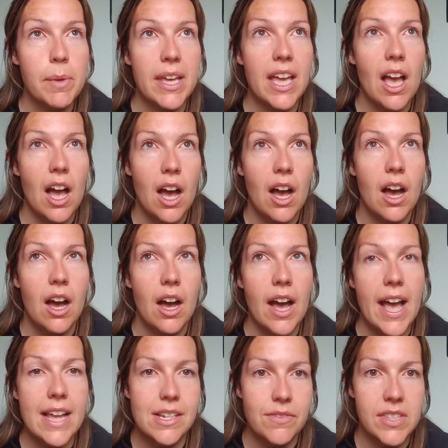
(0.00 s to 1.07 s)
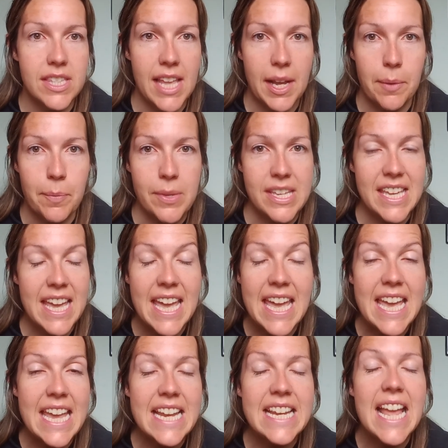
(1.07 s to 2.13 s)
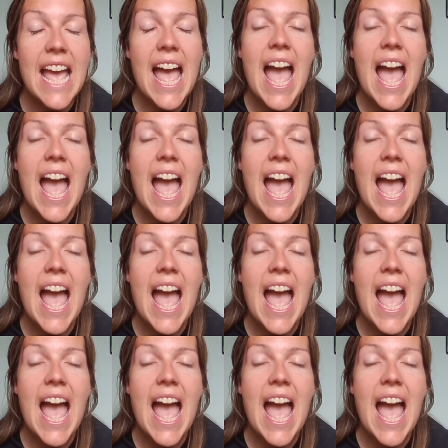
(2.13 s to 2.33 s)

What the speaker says: We are end of the second week in